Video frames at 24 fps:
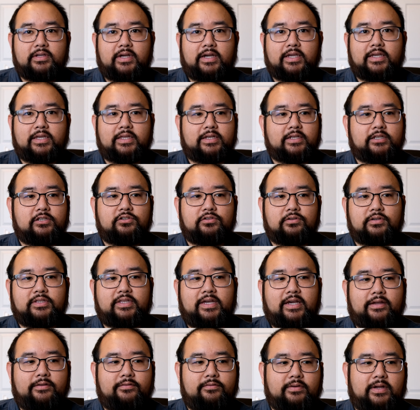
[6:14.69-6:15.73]
I can enjoy
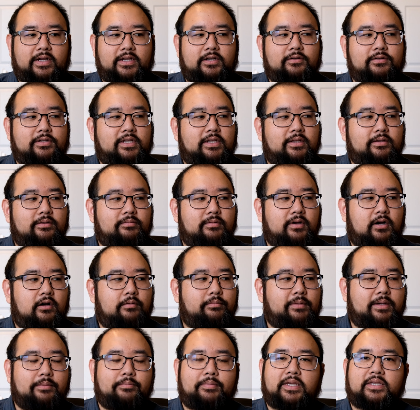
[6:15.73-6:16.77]
that. I don't need all
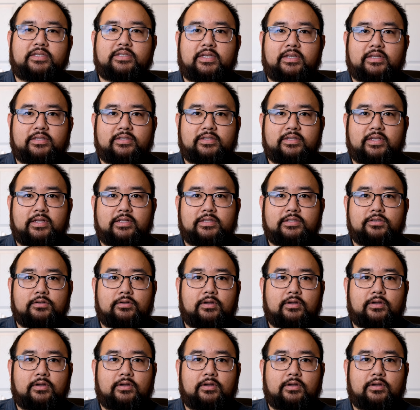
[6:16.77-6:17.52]
my bass headsets,